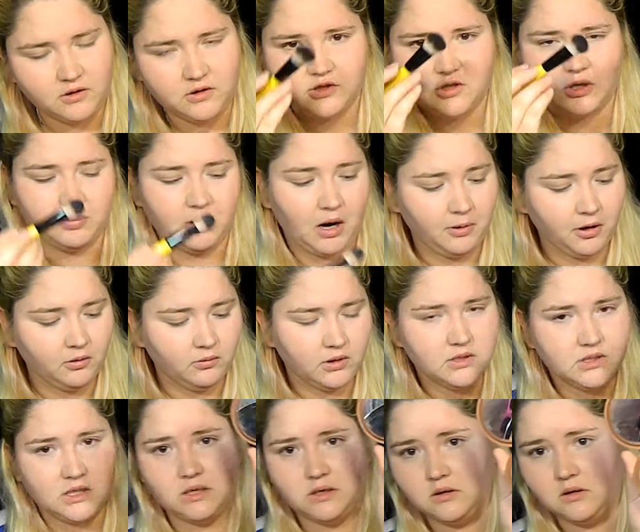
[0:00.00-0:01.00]
These are their pop art
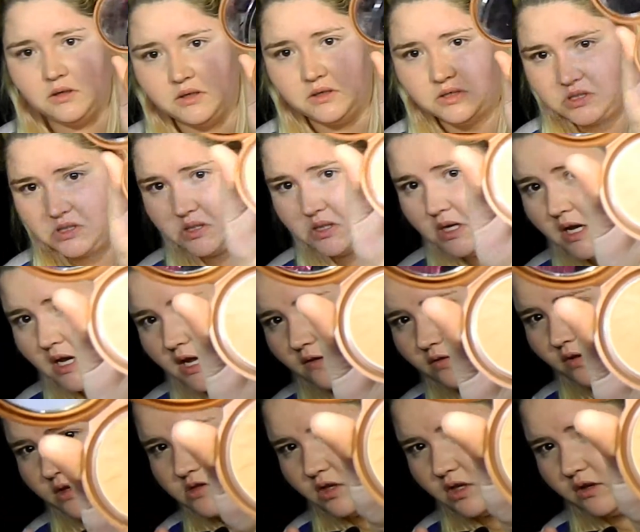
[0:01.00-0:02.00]
ones, and just, if
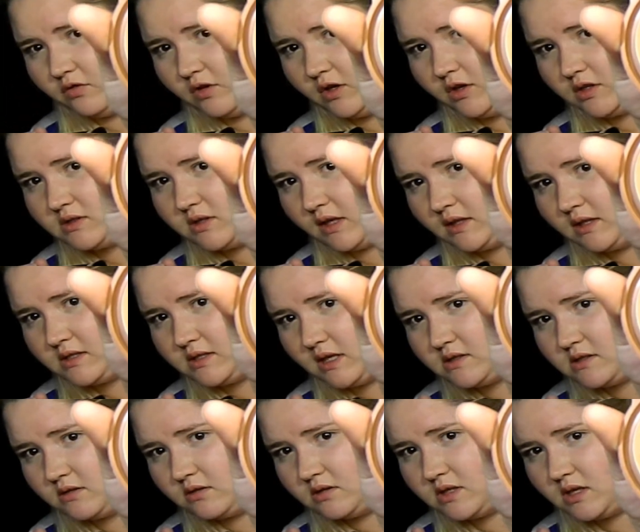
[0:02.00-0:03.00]
you guys are looking for it, looks like this, it has
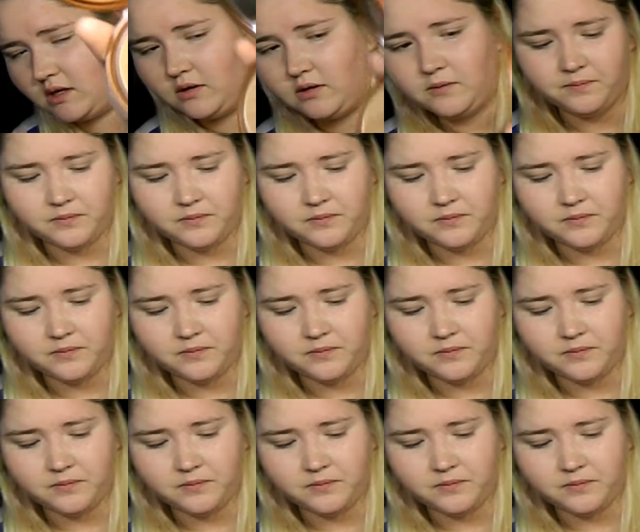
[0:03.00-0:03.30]
a little sun.